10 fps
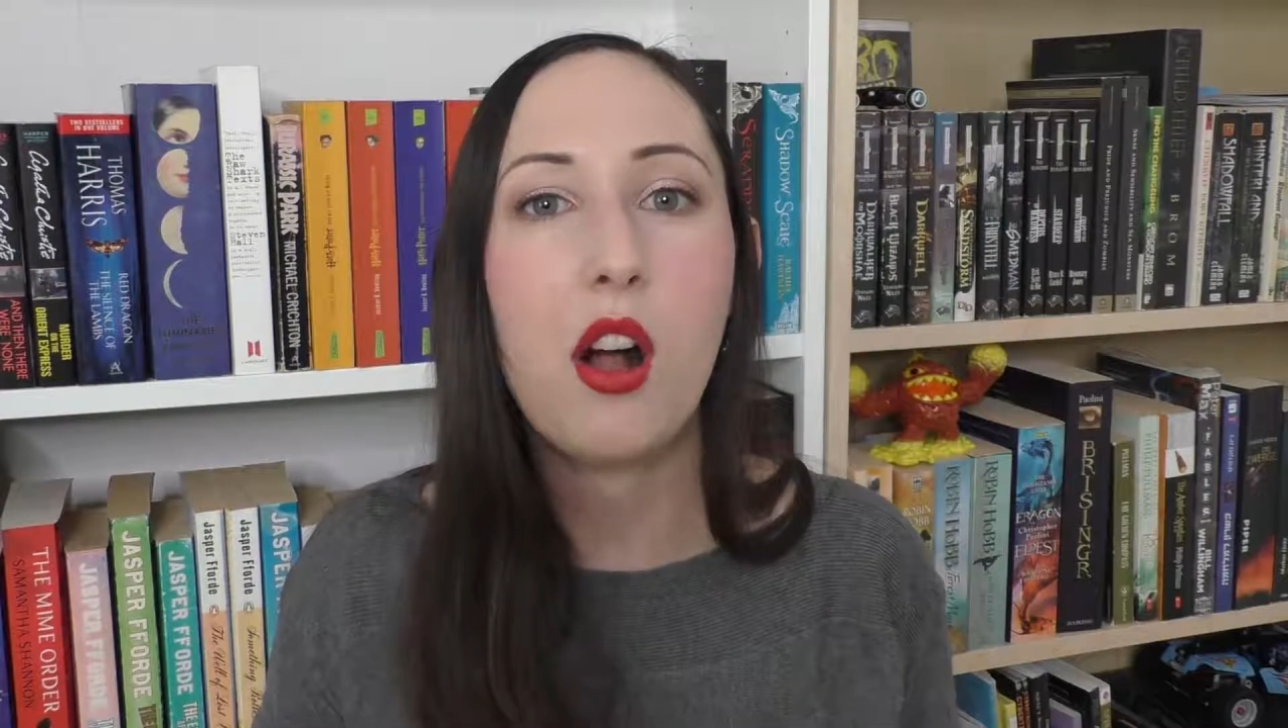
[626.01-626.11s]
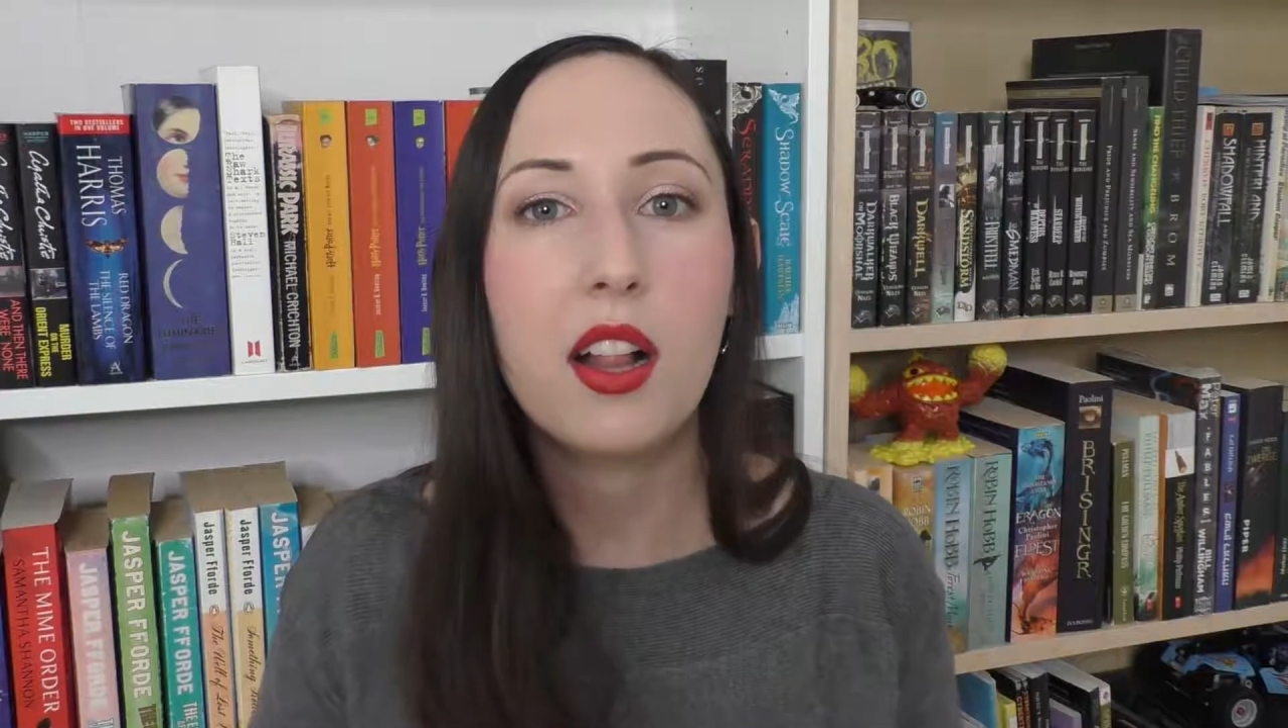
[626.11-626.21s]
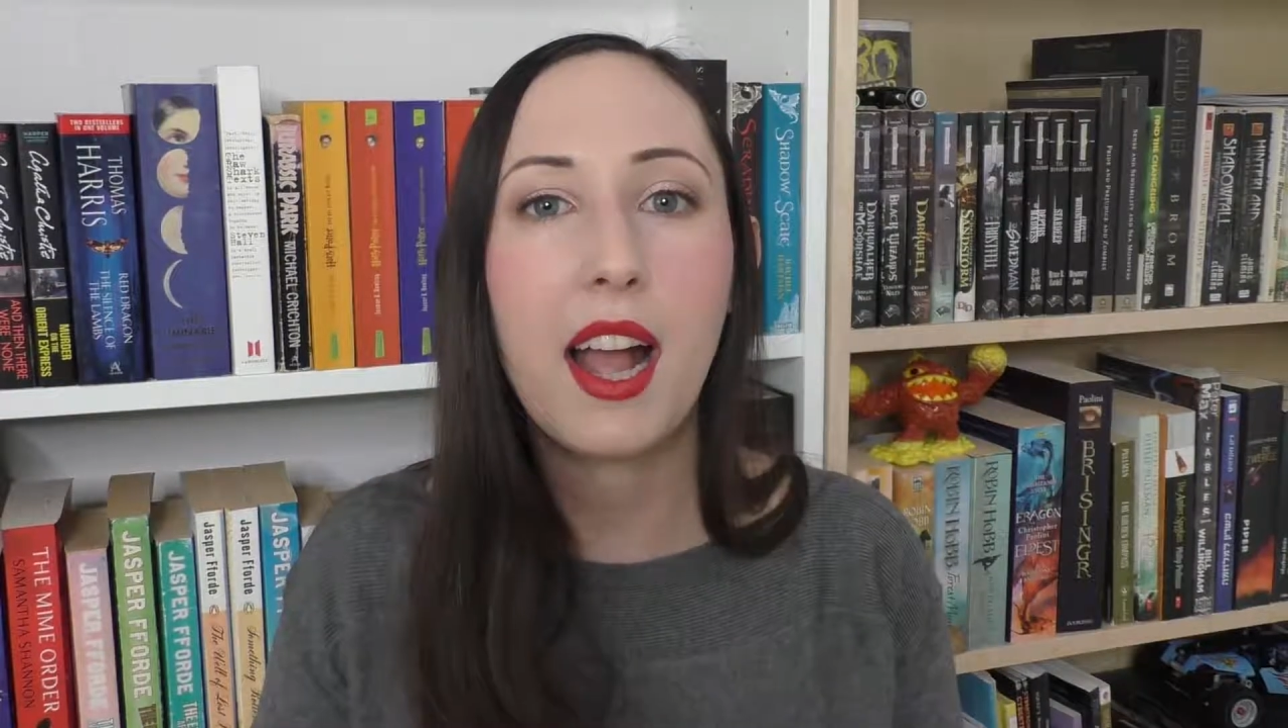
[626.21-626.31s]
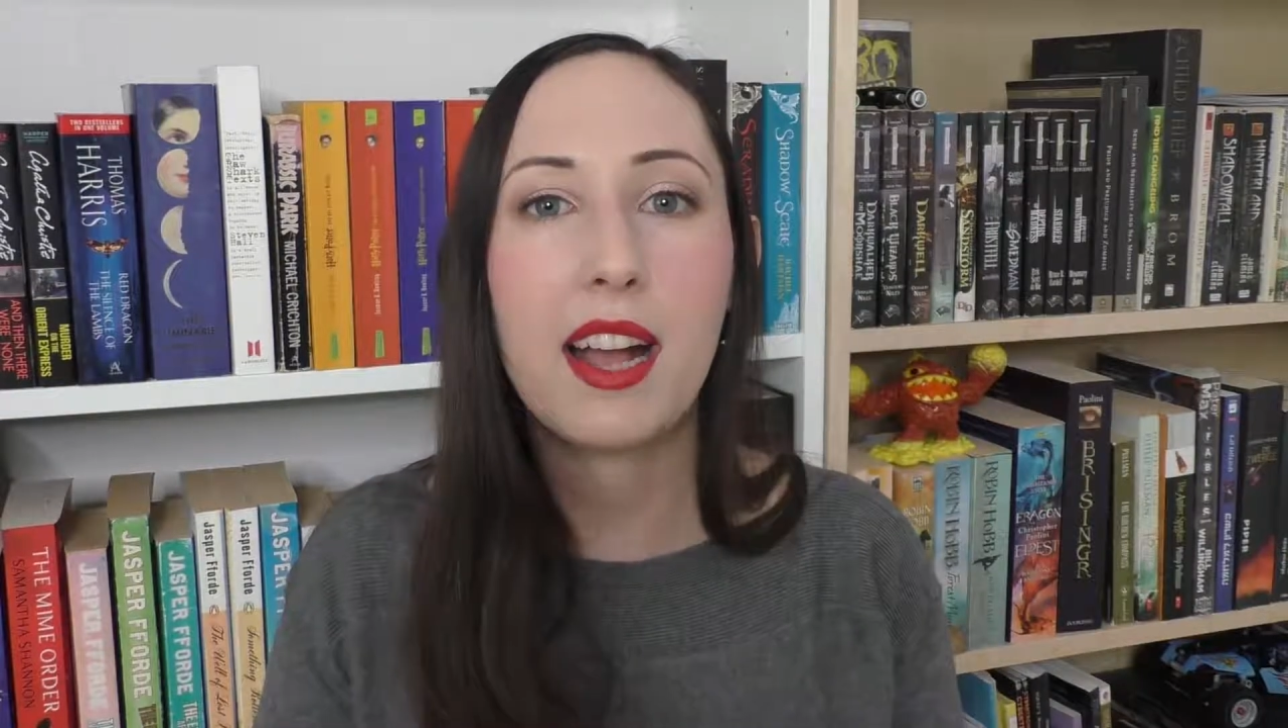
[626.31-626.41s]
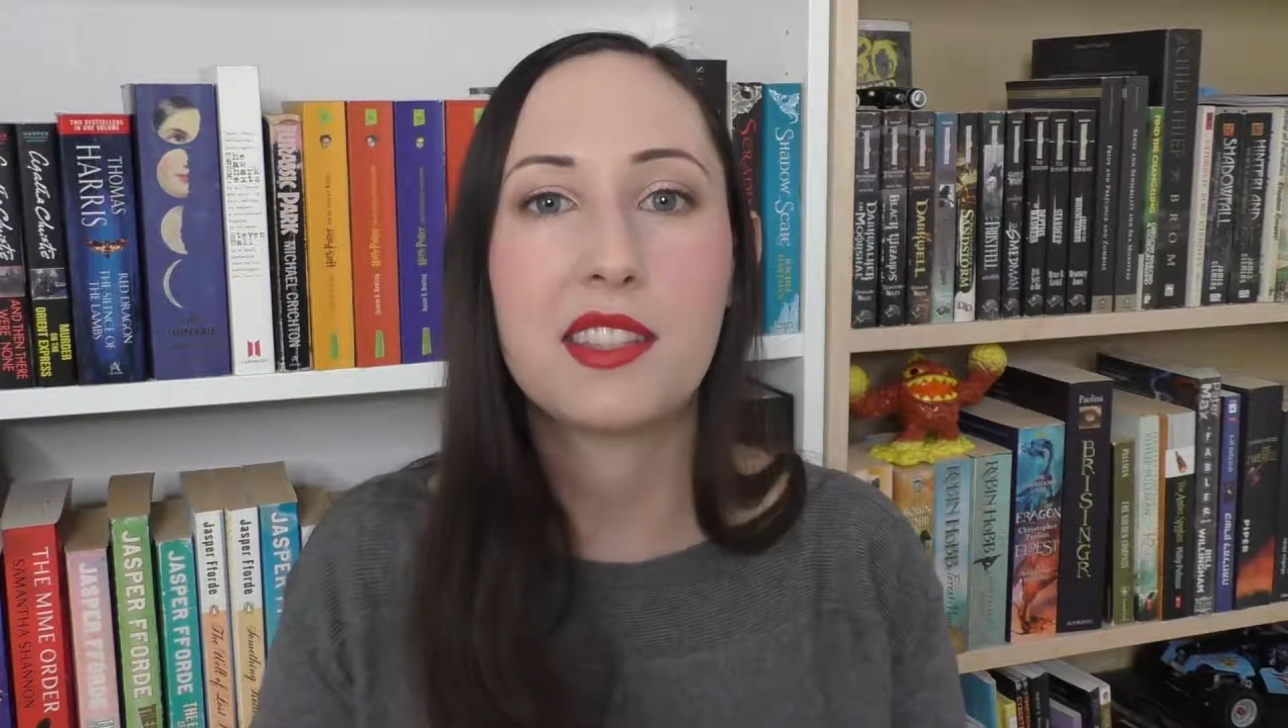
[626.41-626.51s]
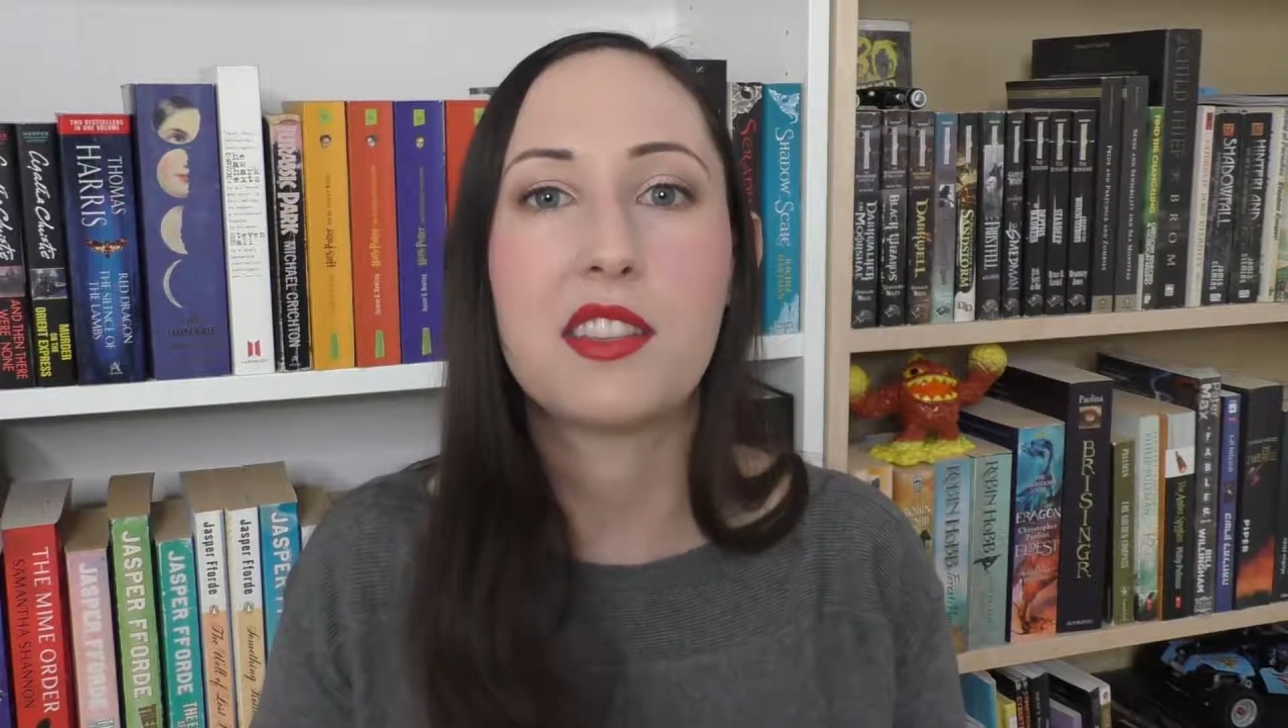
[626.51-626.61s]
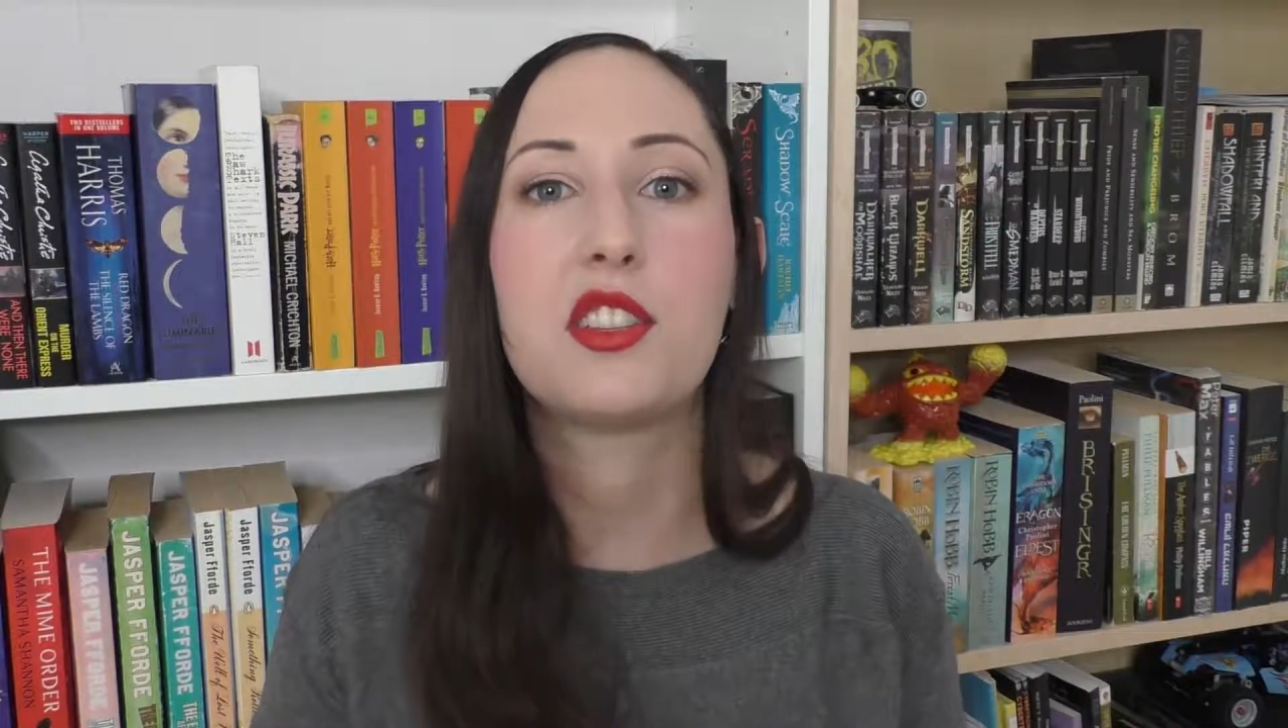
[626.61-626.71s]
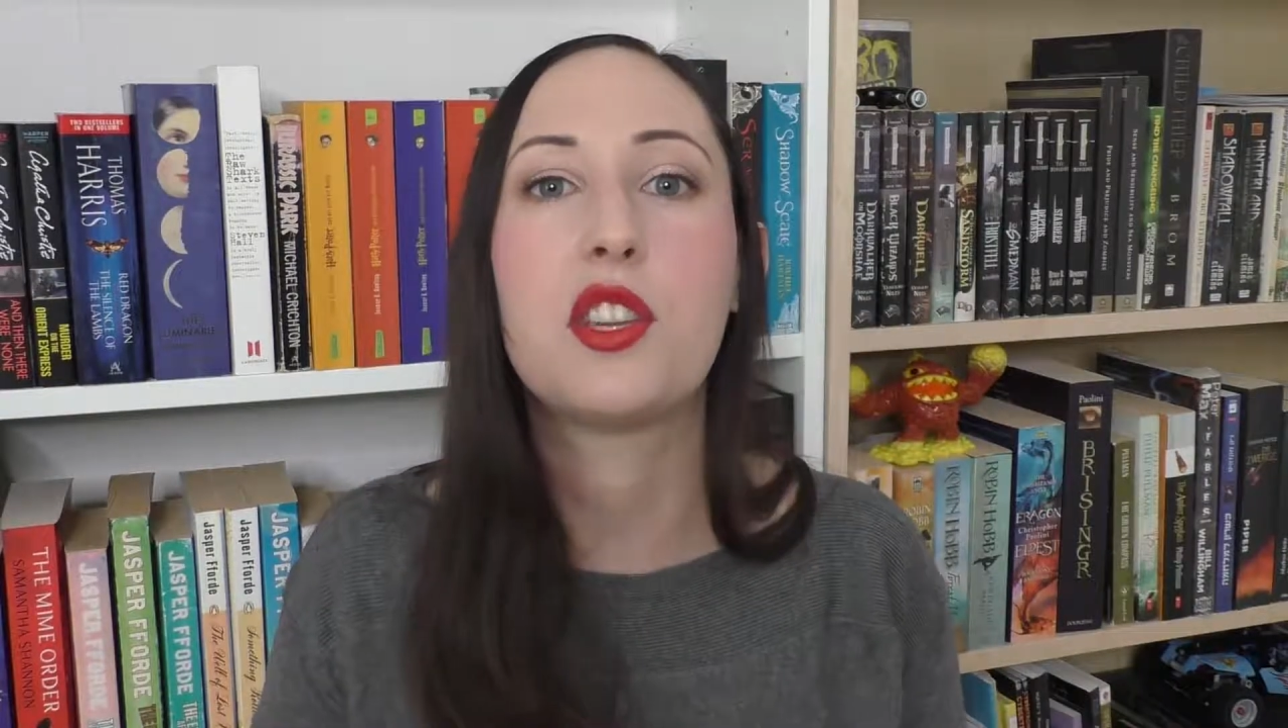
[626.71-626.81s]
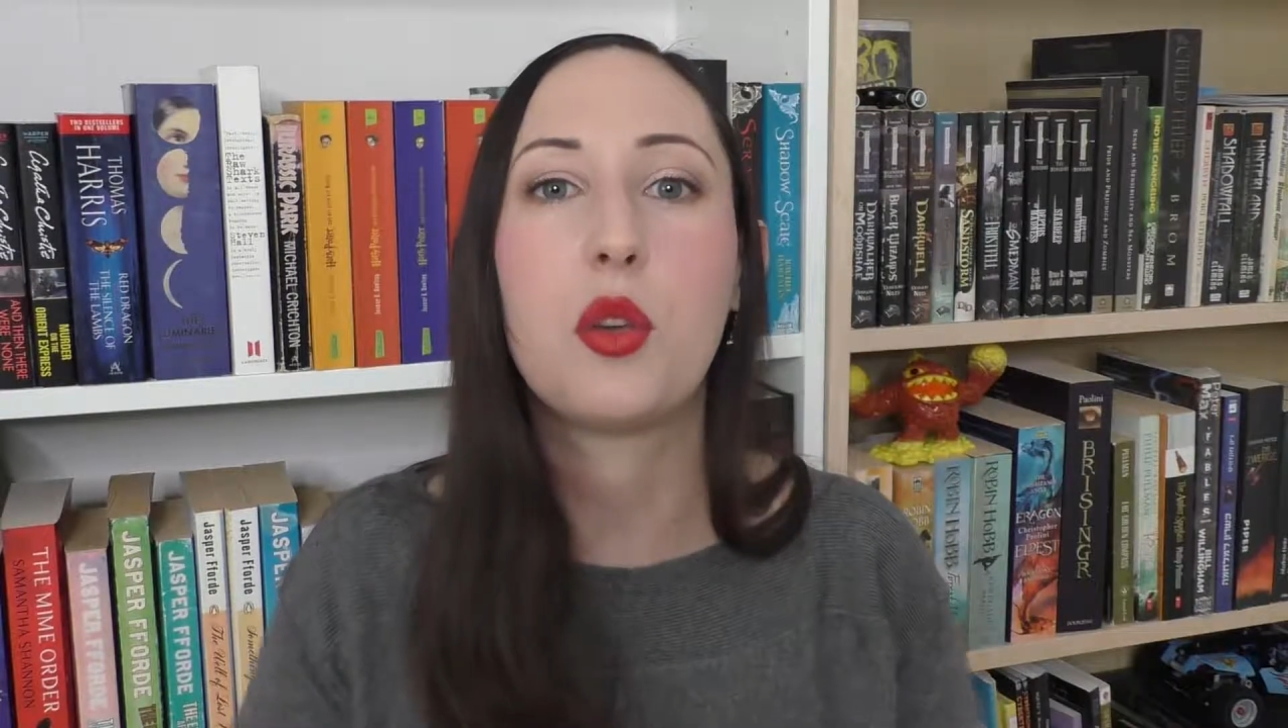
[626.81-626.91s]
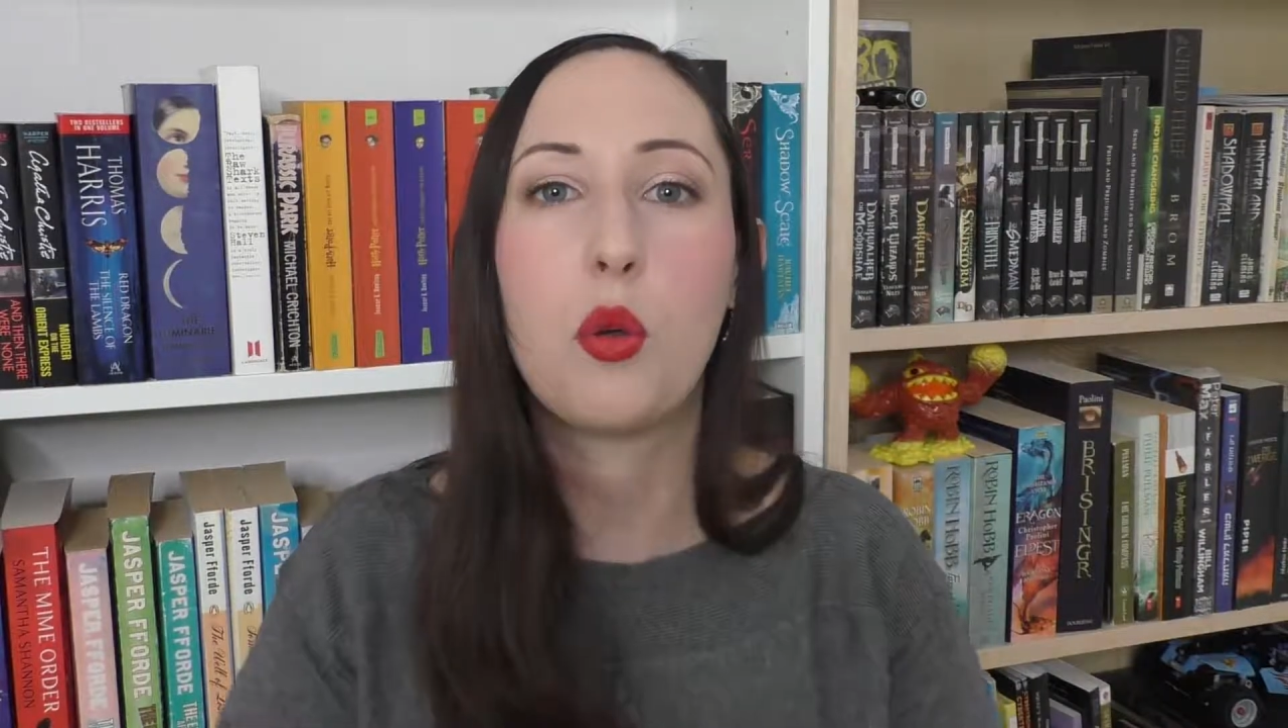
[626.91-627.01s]
all has to
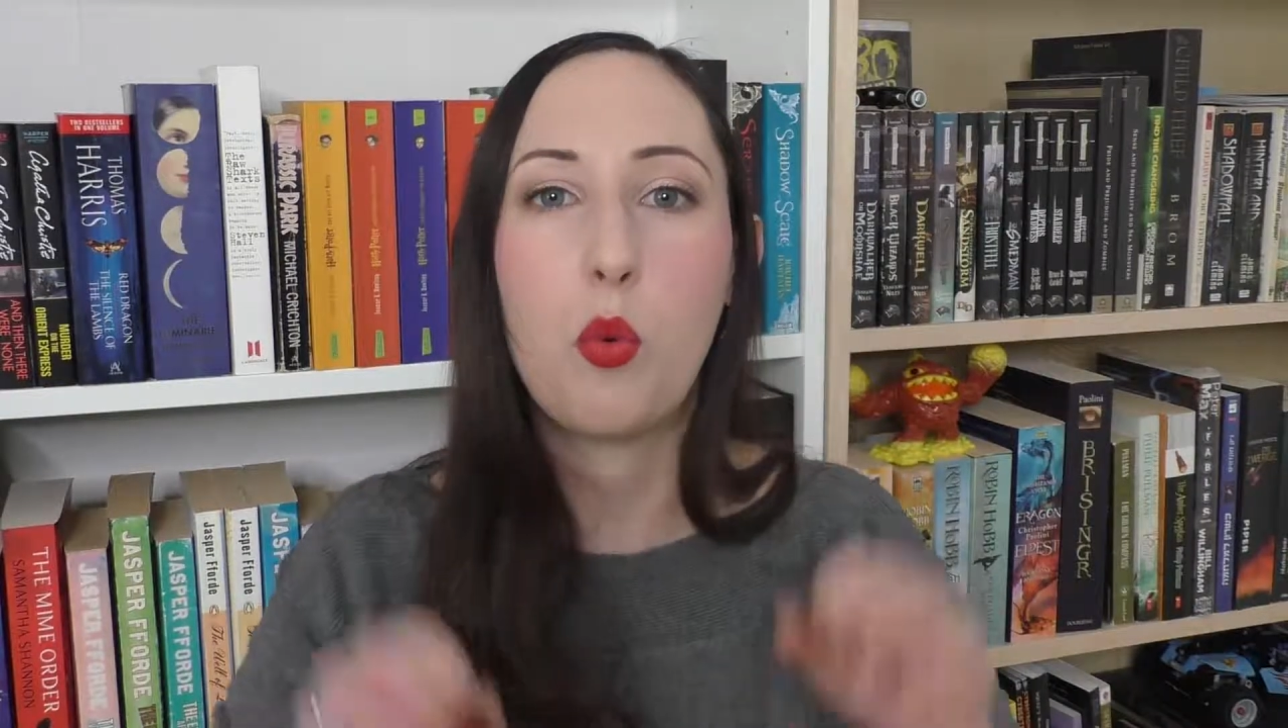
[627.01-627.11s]
do